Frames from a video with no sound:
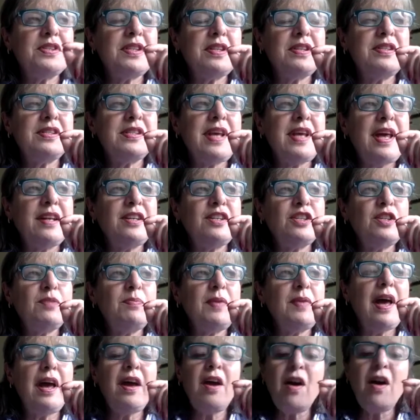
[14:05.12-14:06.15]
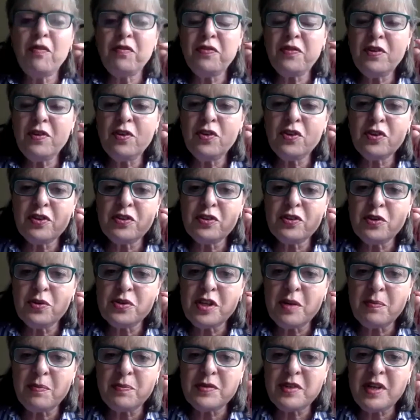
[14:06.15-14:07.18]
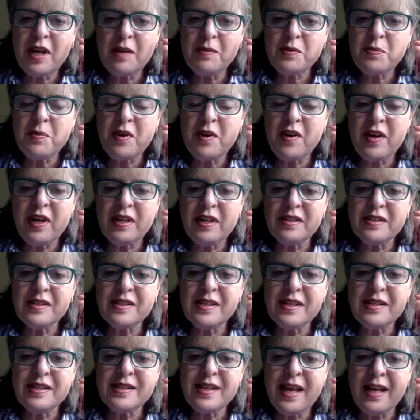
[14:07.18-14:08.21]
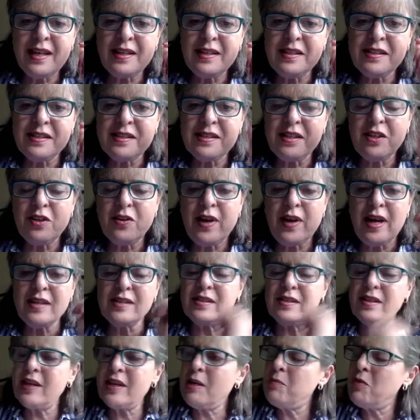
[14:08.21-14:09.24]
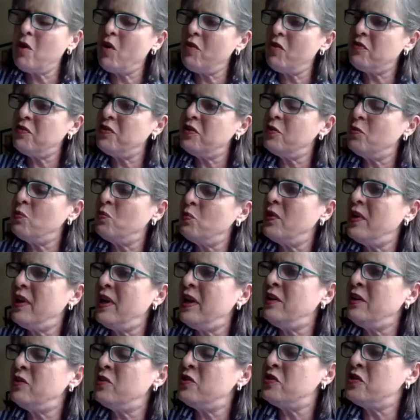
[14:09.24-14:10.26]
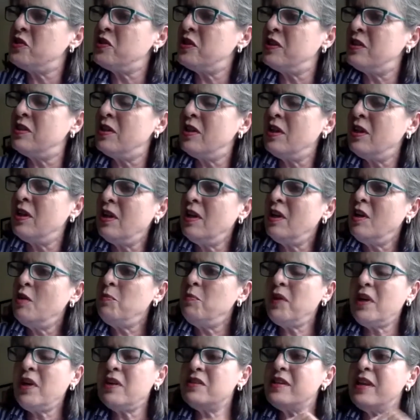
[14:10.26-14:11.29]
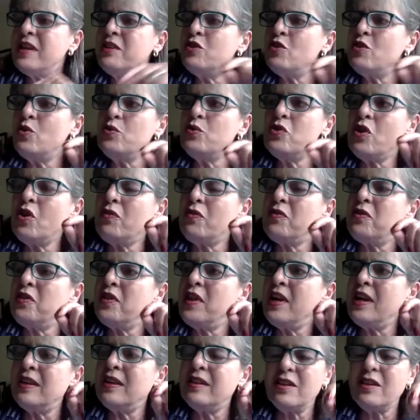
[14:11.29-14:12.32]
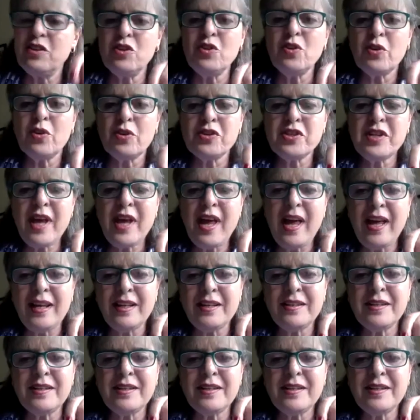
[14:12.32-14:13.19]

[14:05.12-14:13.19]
had said to me, I often look at you sometimes, Mary, and see sadness in your eyes. And I'm often interested because I don't often think that you're sad.